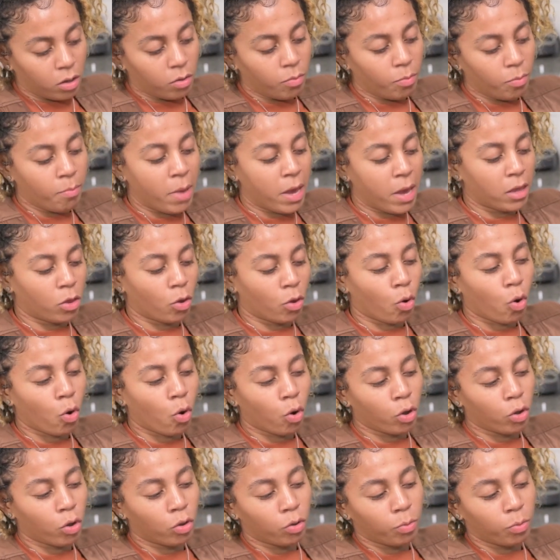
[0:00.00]
make the
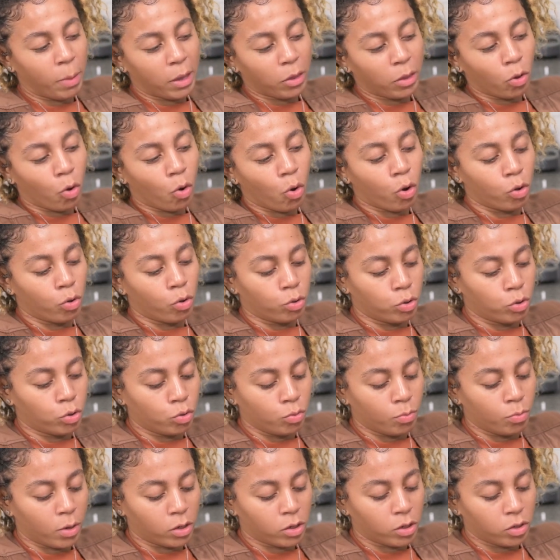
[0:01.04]
oil
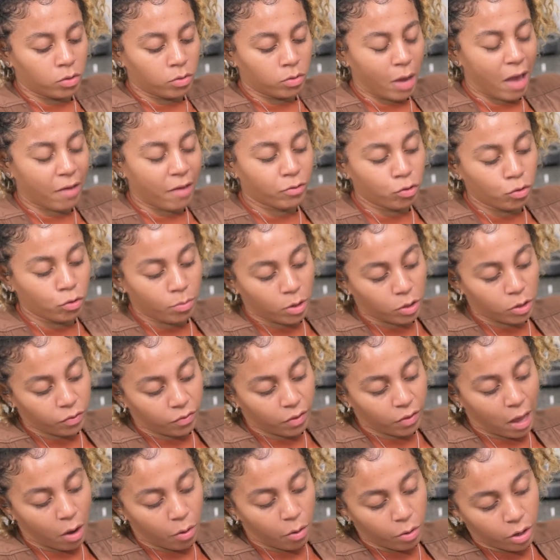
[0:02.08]
have too much
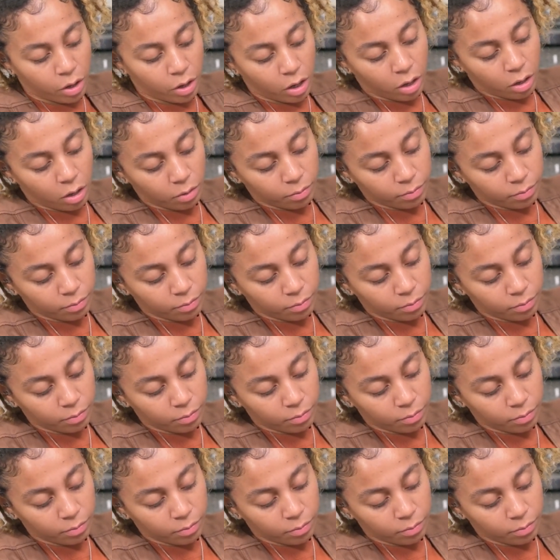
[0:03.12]
flour in it.